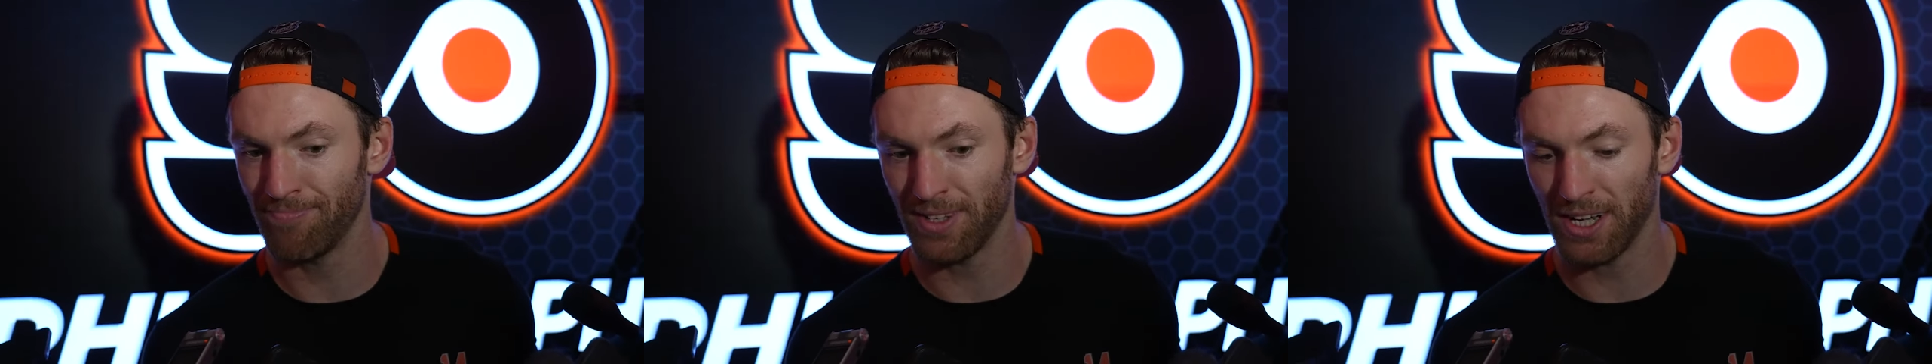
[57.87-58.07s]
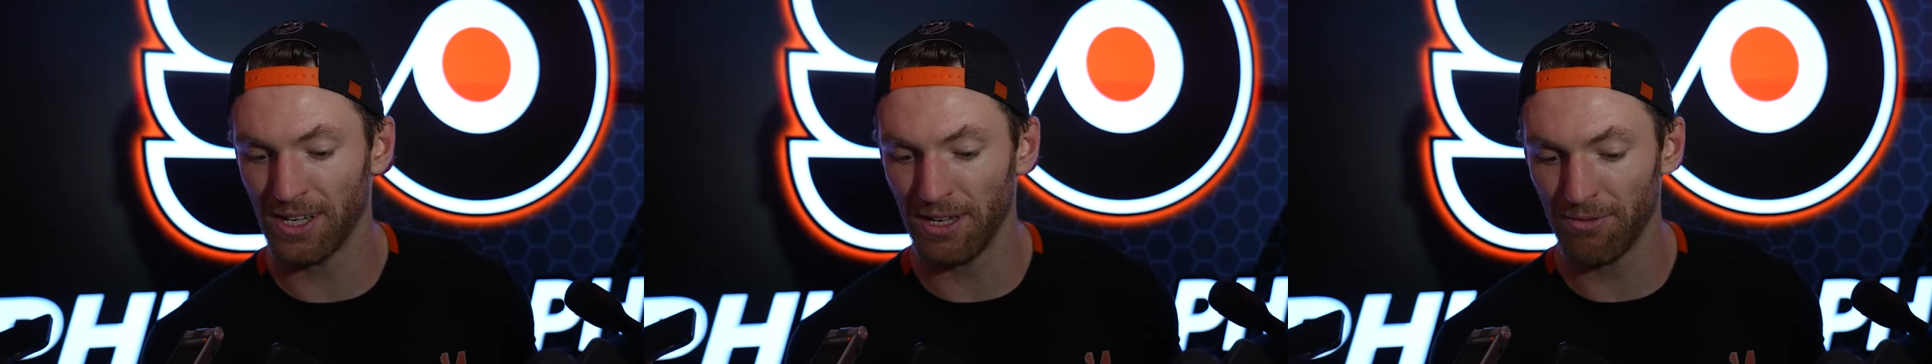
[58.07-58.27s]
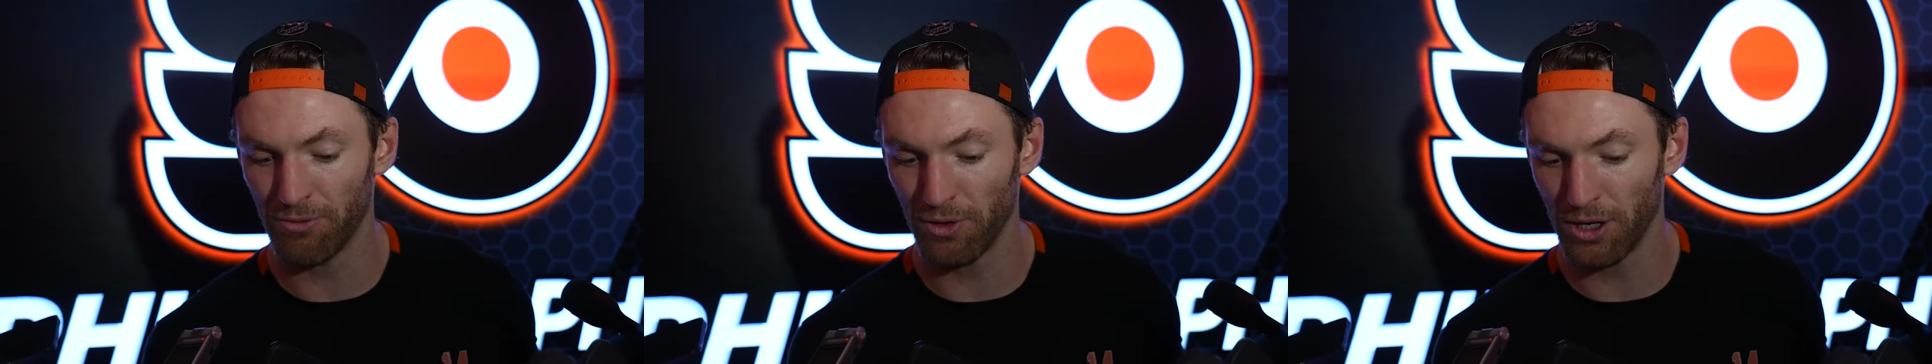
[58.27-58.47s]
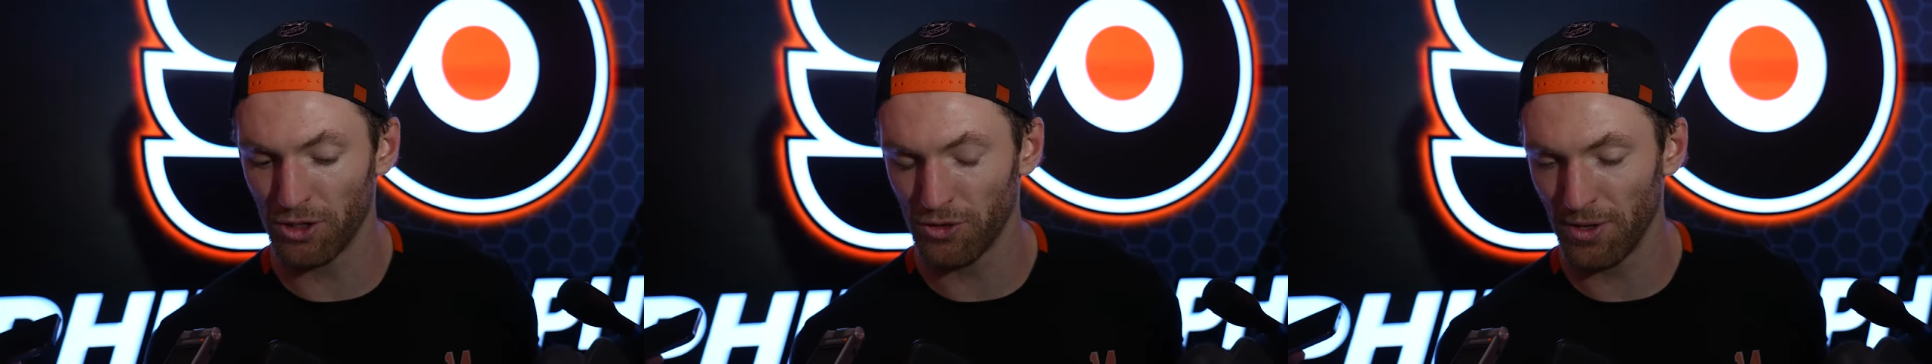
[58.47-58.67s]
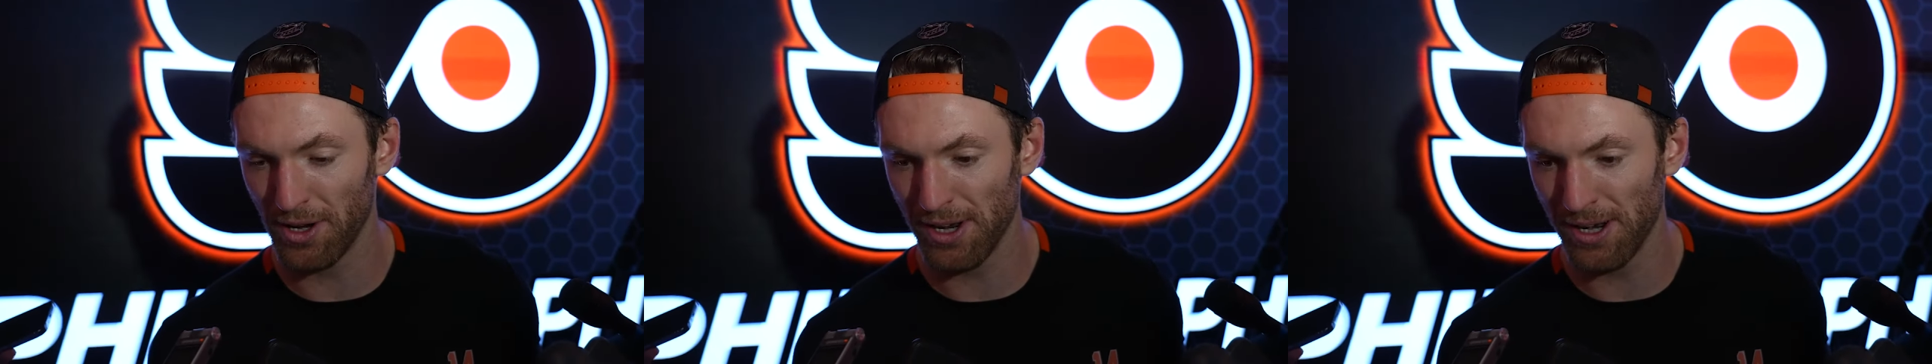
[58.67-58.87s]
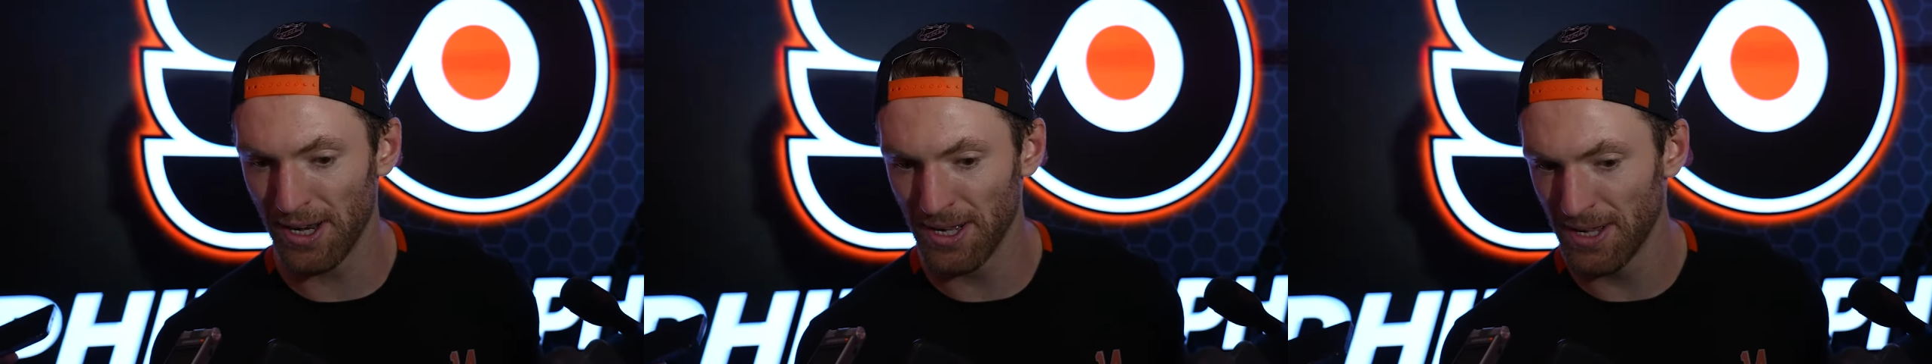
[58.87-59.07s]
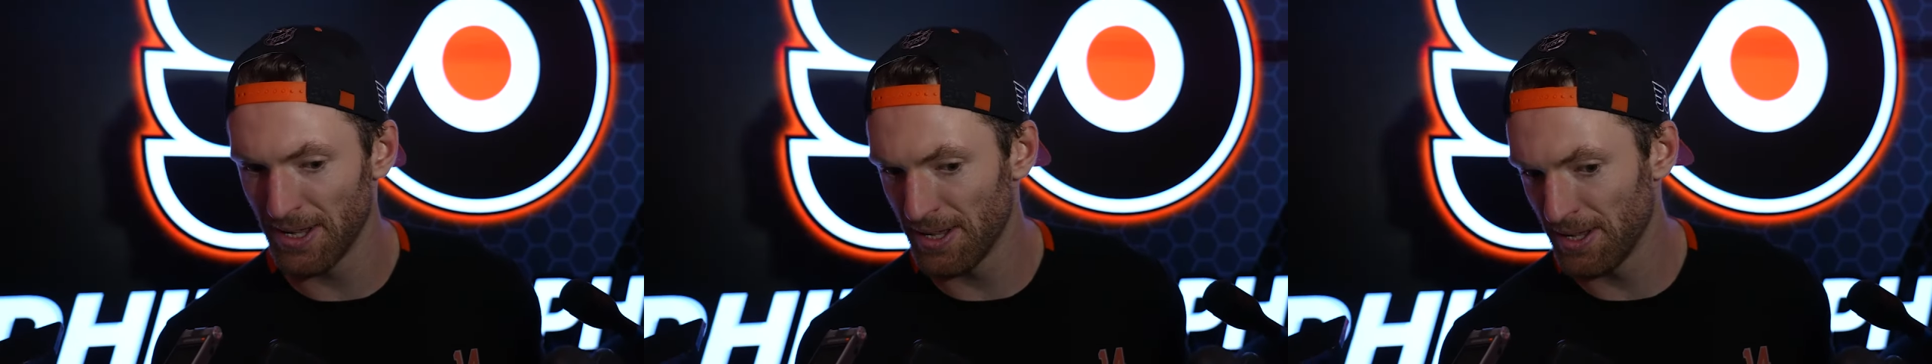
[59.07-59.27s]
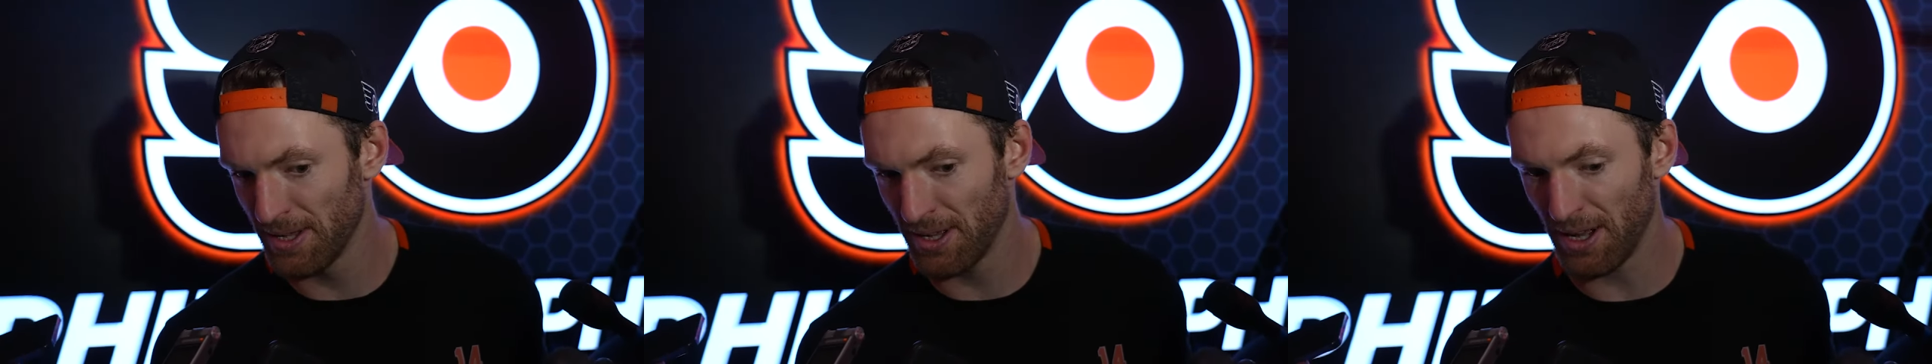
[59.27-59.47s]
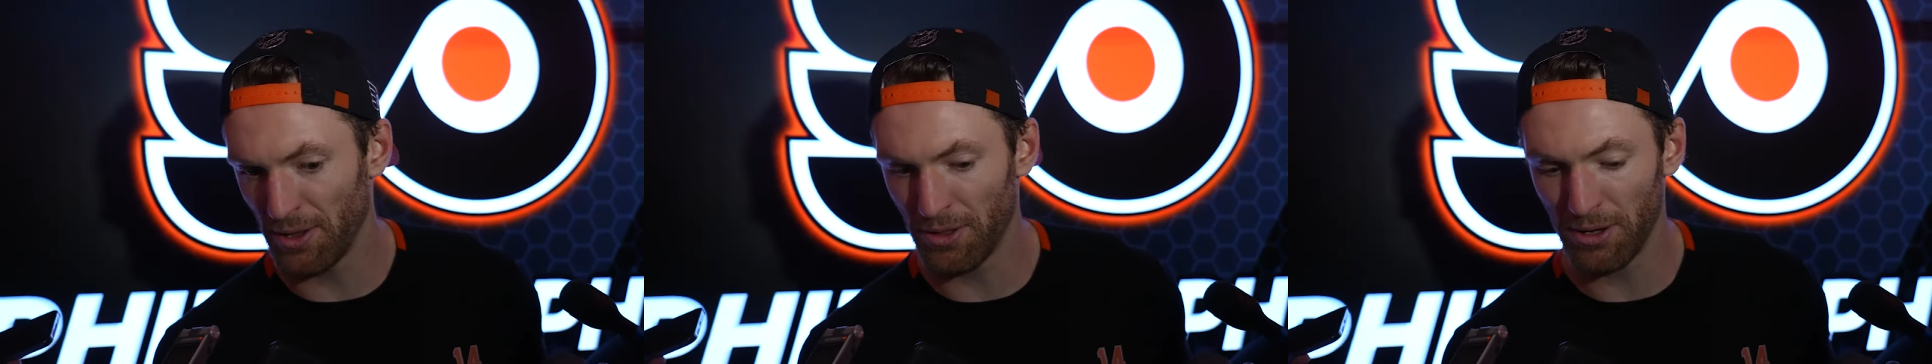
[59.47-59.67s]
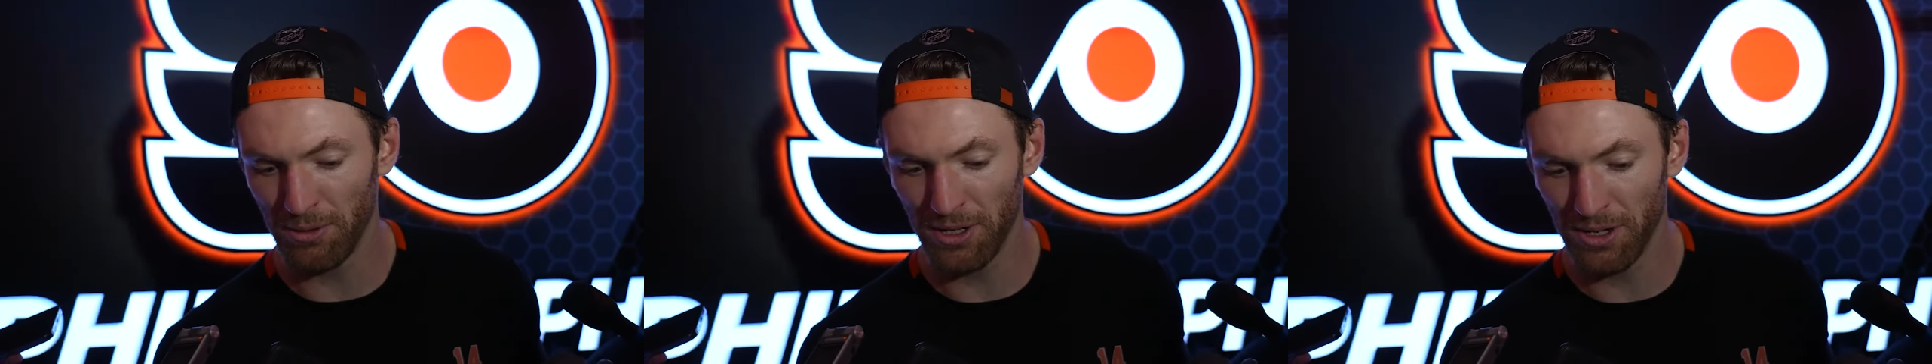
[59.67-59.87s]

not get frustrated. I thought we